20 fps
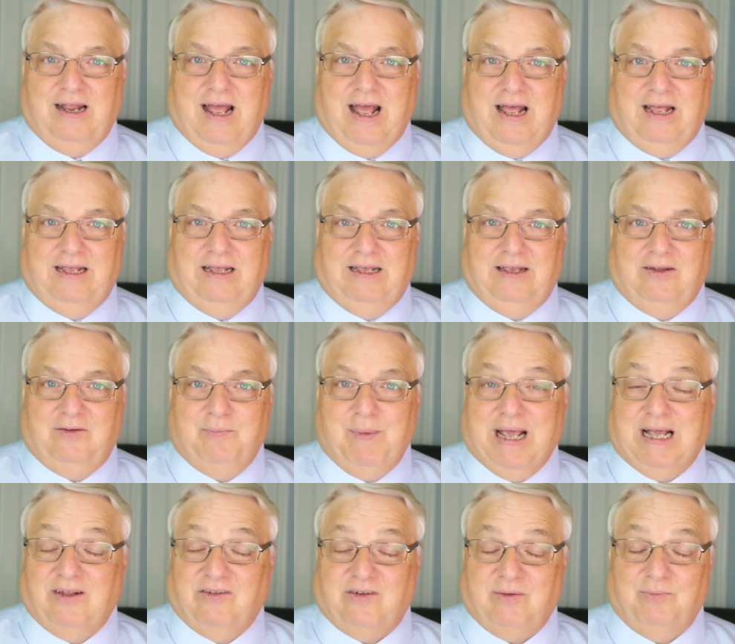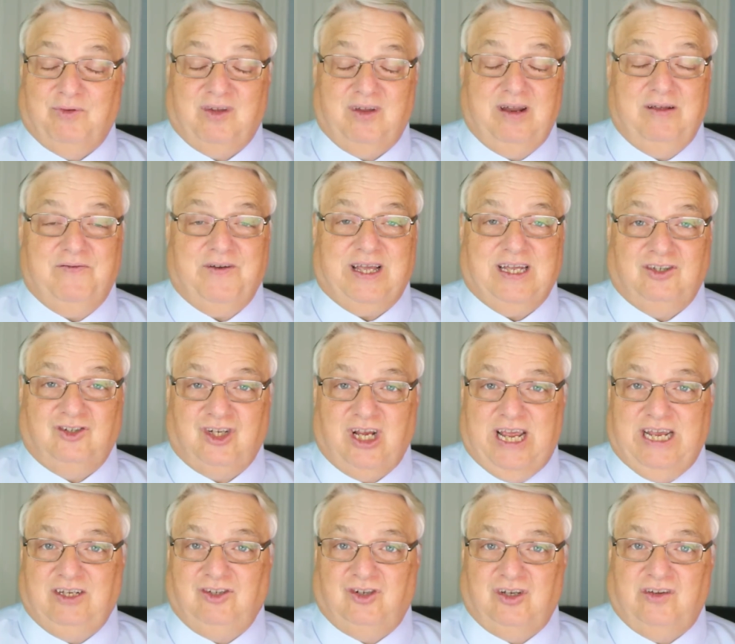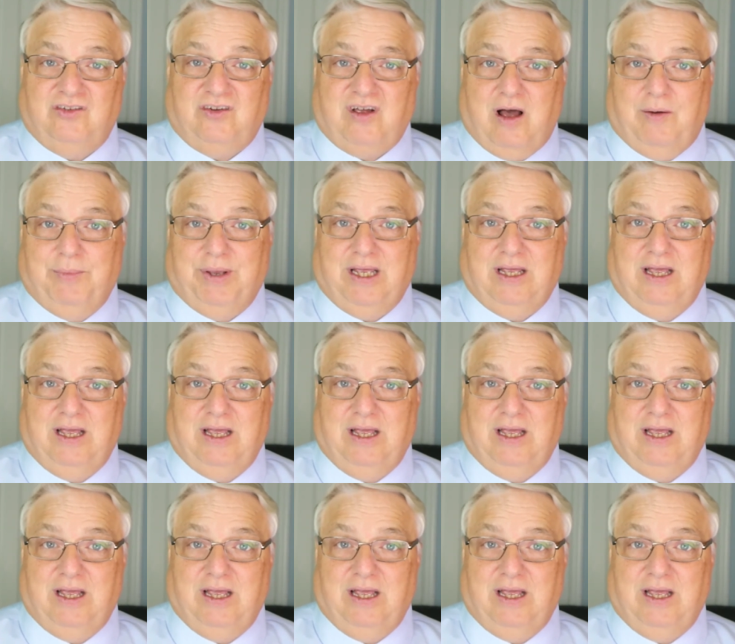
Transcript: is making some significant changes coming